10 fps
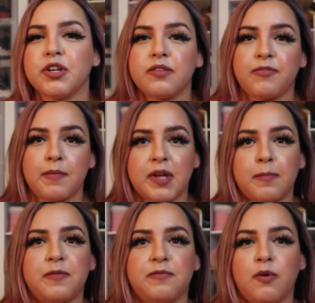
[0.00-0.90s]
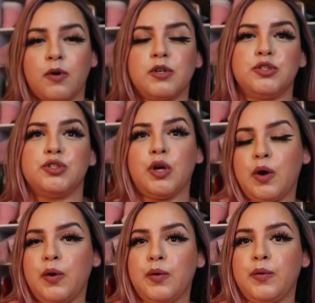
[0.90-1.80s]
ordered from there before,
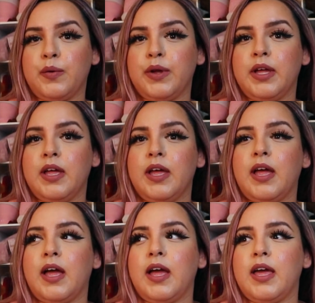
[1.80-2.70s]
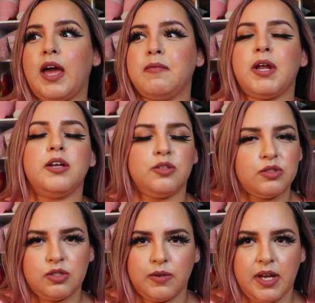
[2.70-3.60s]
so I'm not new
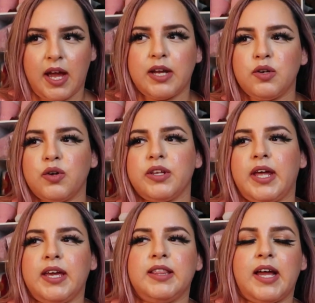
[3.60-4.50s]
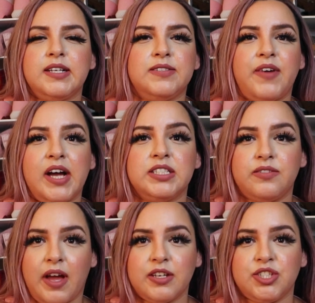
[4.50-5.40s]
to it. I know like that it's
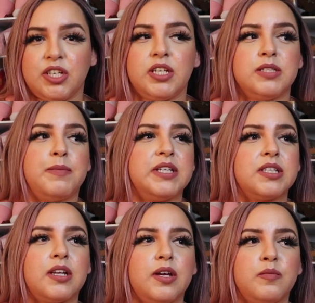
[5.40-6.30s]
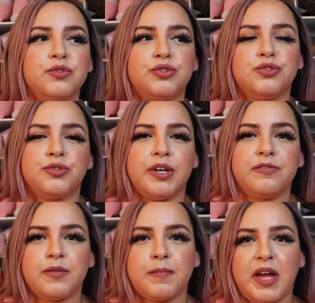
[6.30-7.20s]
fast fashion. It's basically almost
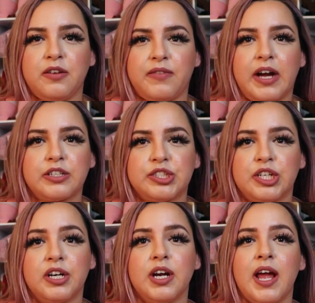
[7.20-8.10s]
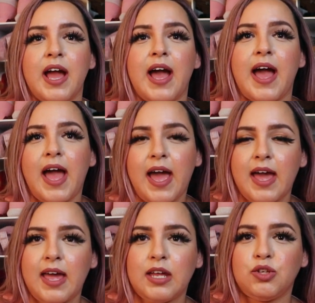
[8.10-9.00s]
straight from the manufacturer,
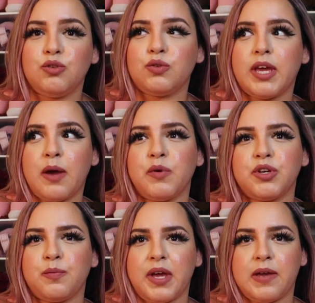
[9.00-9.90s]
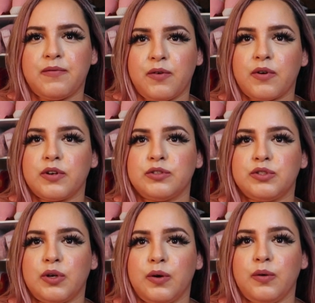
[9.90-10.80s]
and you get what you pay for.
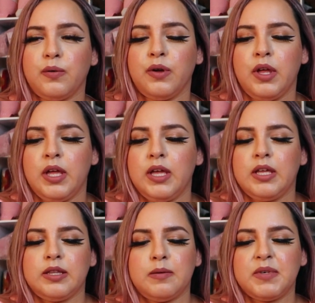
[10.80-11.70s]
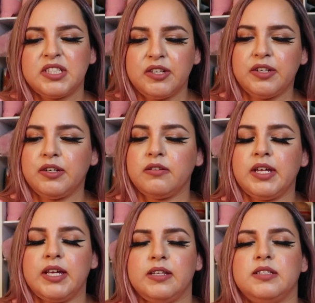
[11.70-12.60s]
So the material
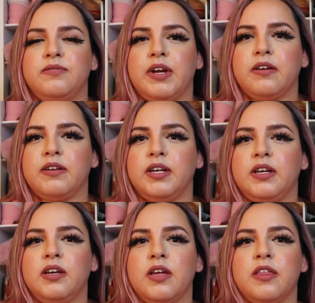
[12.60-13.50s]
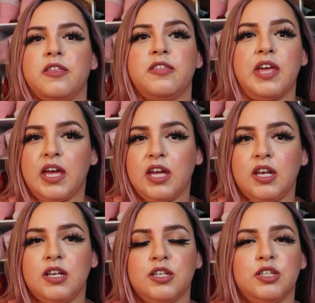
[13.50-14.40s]
is very
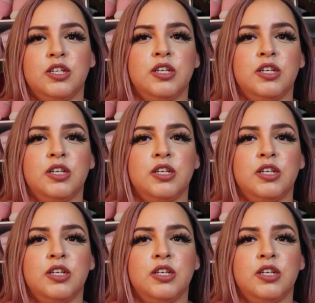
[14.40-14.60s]
thin,